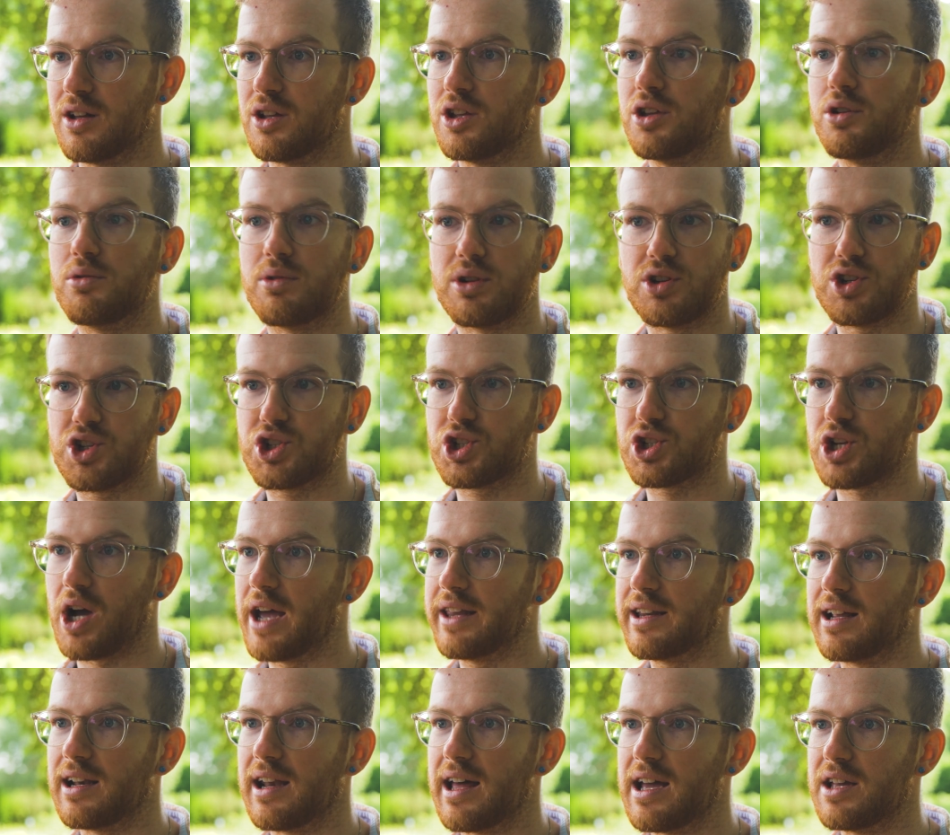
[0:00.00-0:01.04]
you can
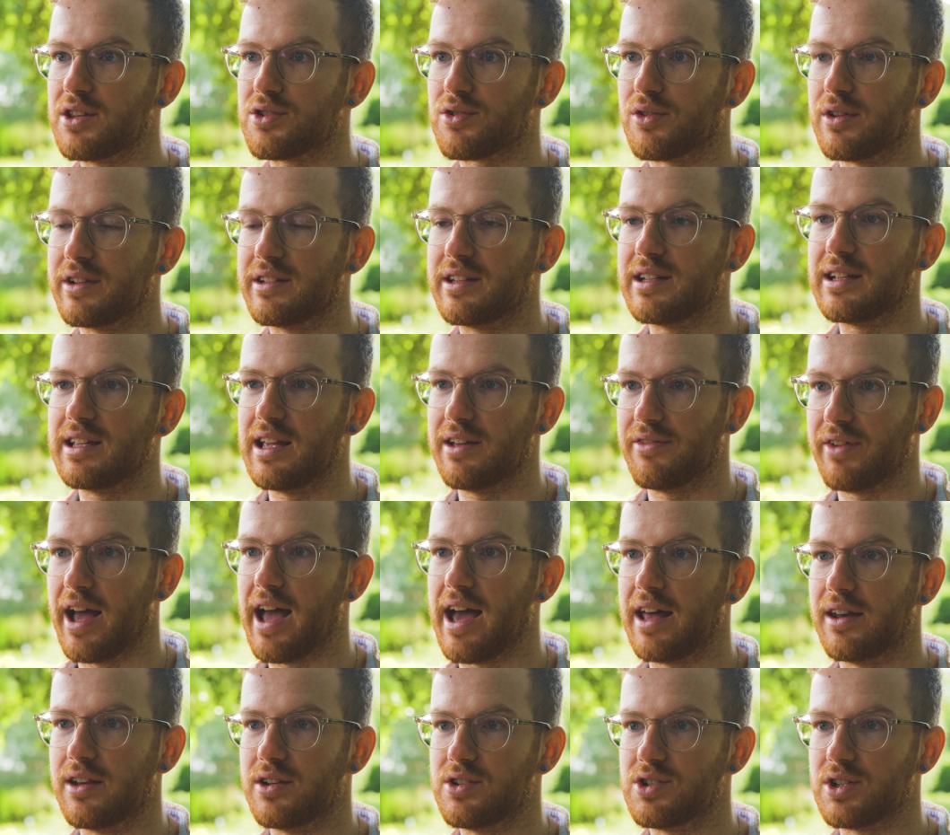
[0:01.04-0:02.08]
shine a laser on it to give it
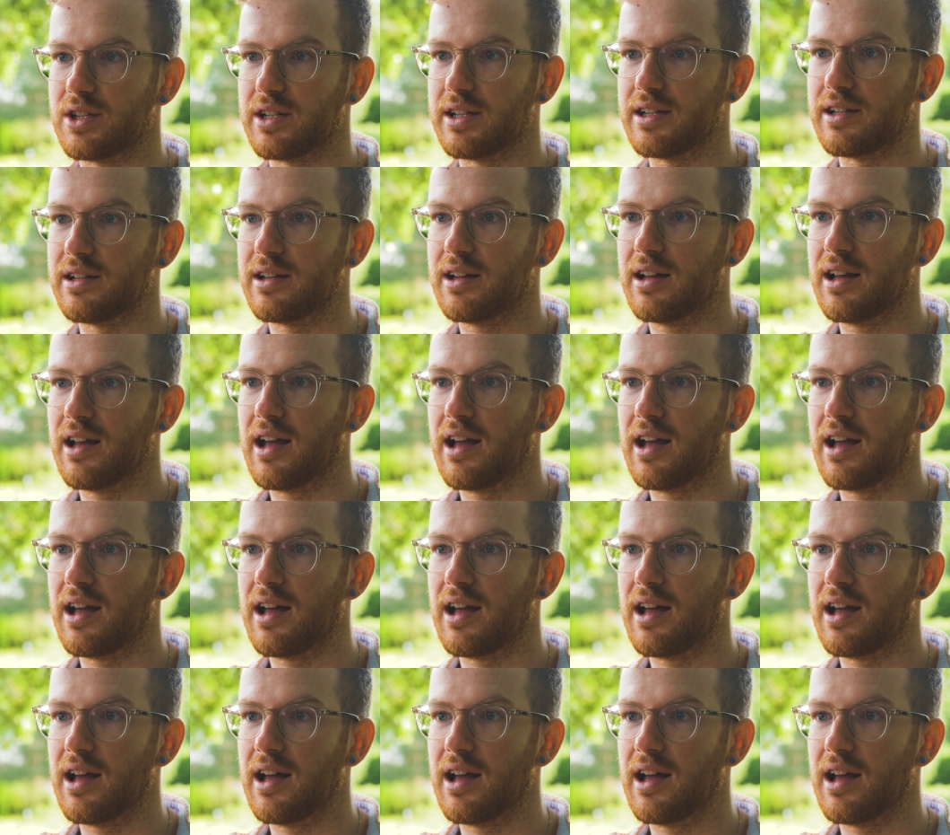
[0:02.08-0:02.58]
energy.